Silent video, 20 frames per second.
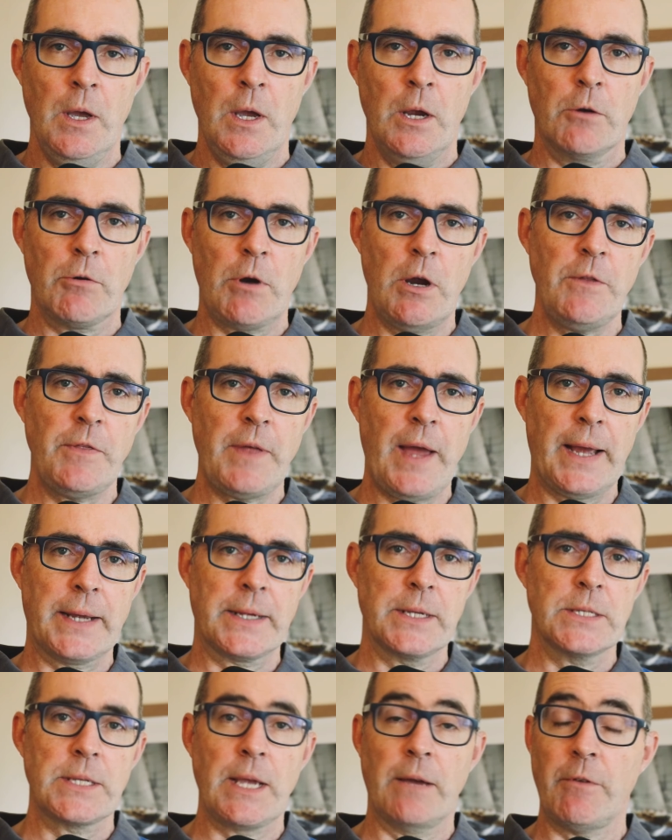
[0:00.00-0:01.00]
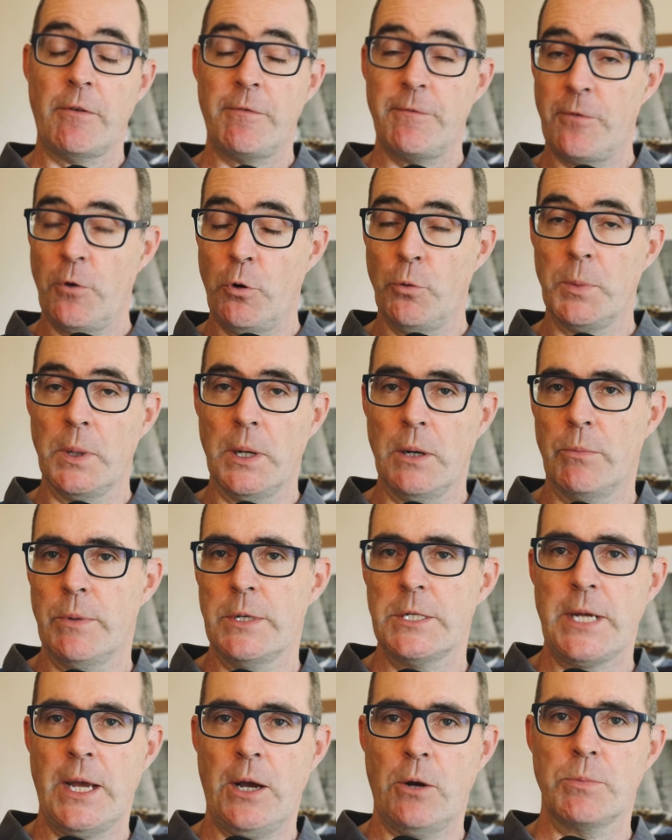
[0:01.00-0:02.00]
Growth hackers have a formula
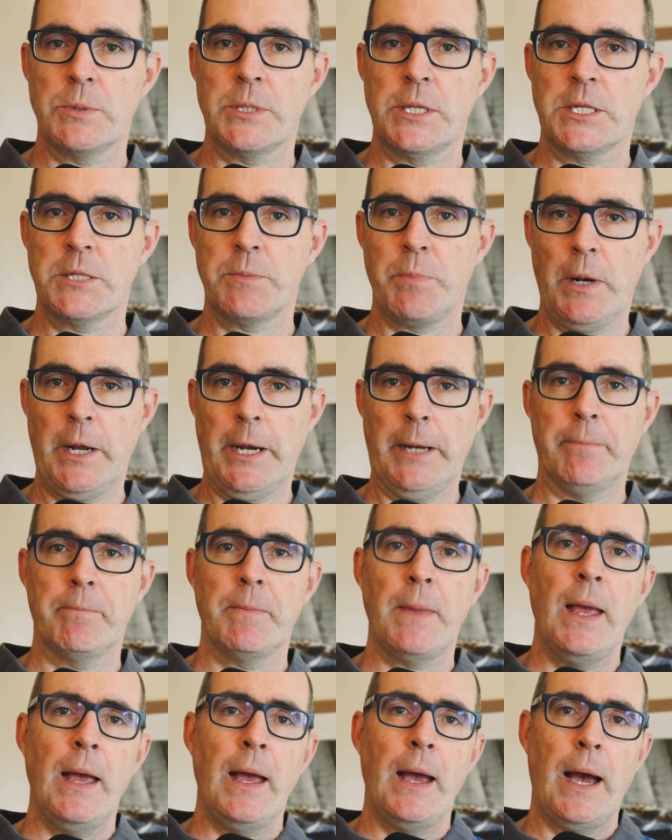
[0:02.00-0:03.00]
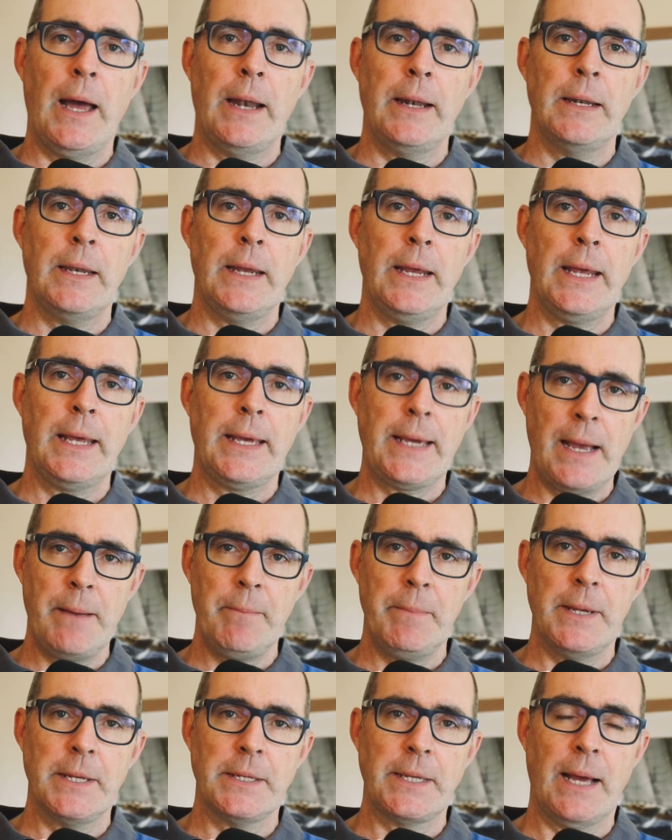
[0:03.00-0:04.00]
which helps explain, and it can
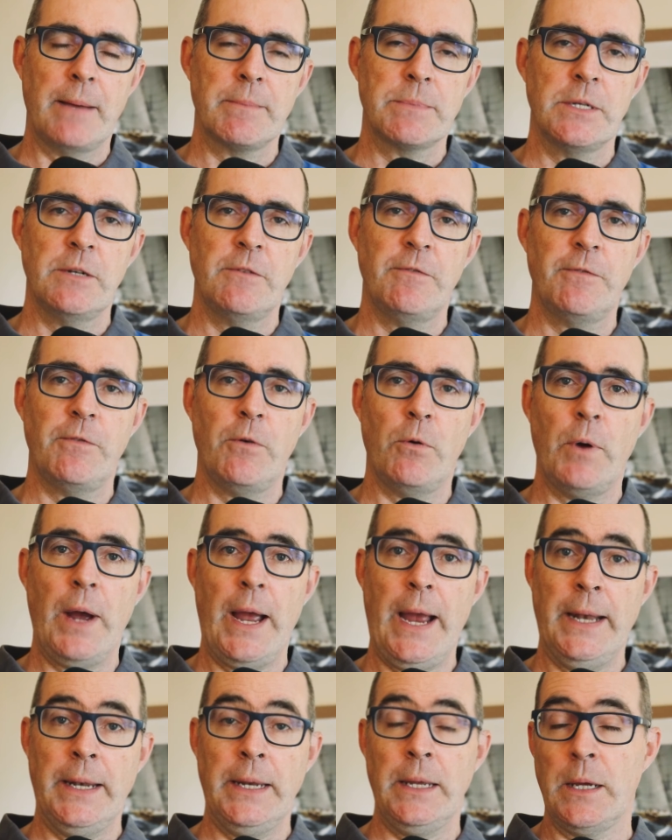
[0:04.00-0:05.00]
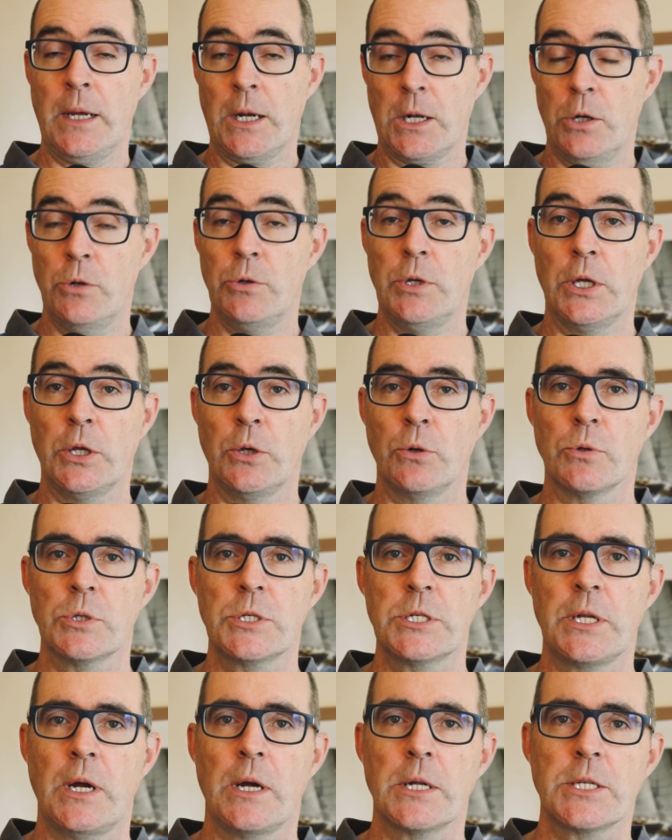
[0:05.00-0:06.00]
be adapted for any, including your
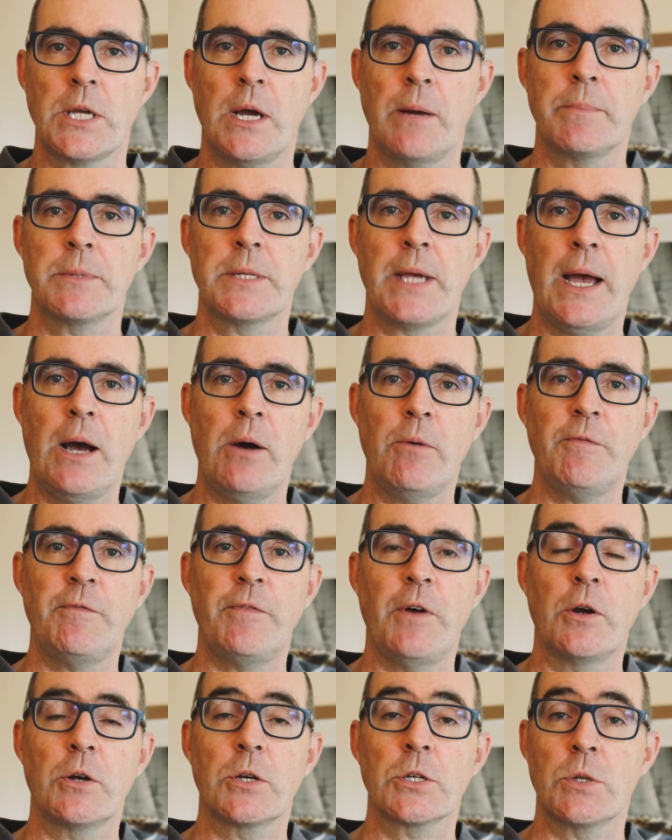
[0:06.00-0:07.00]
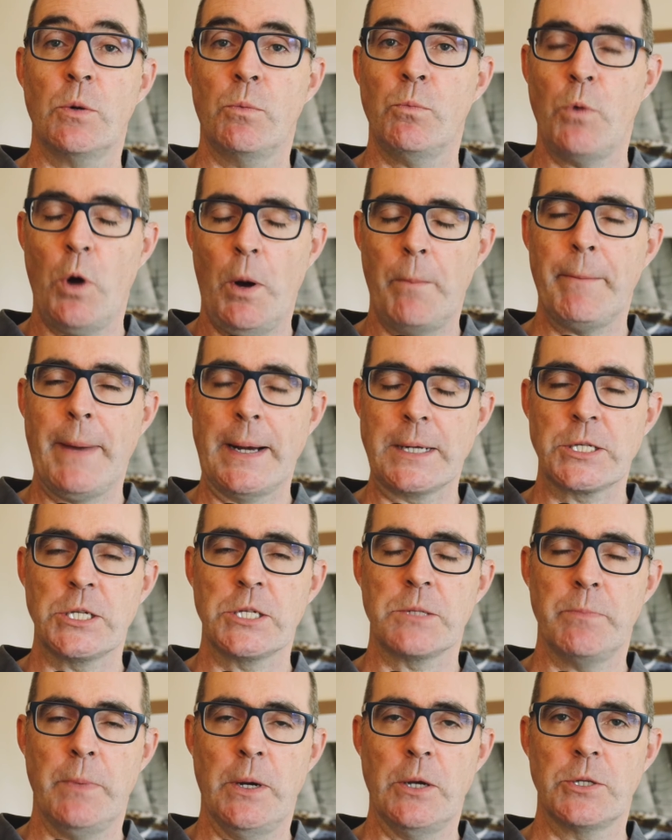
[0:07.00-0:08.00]
startup, to help focus on what
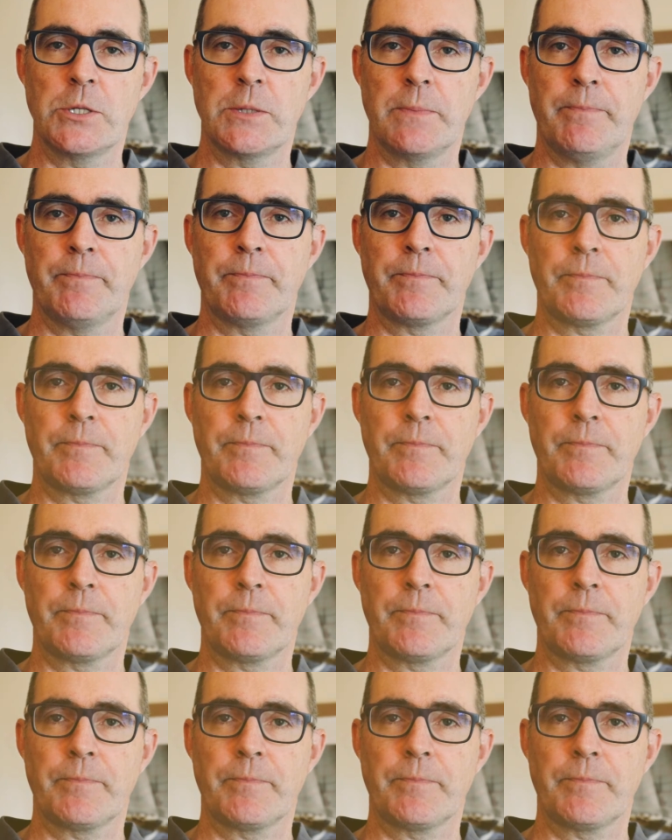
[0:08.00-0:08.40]
matters most.